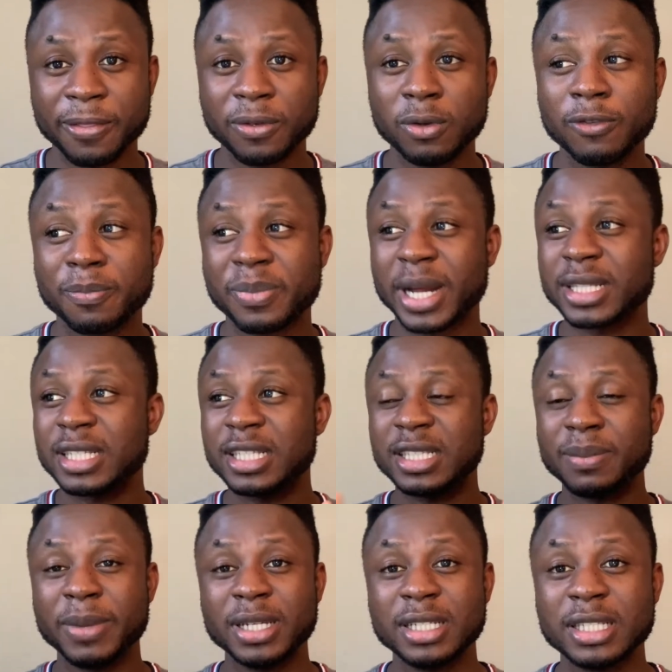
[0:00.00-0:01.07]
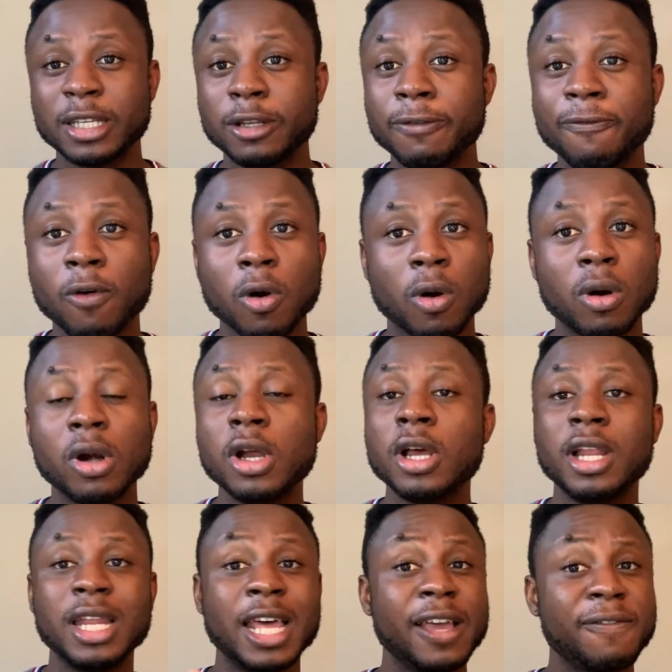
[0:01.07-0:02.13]
You've practiced medicine for
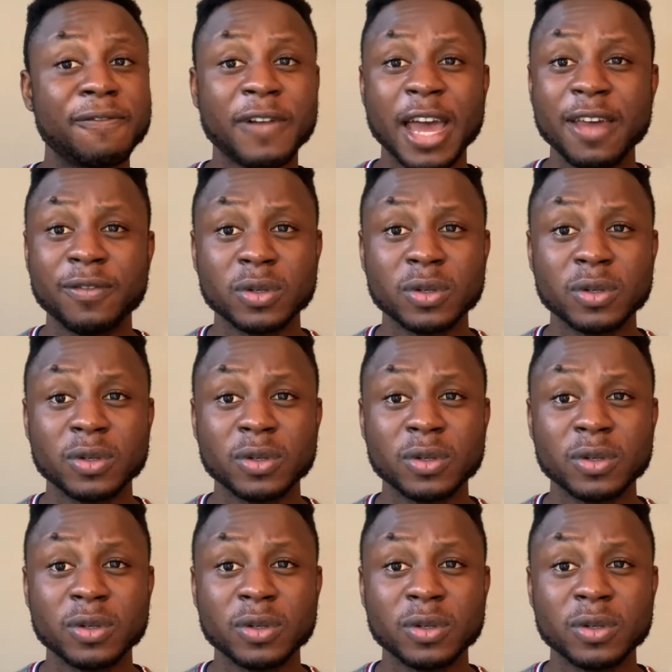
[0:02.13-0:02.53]
like 5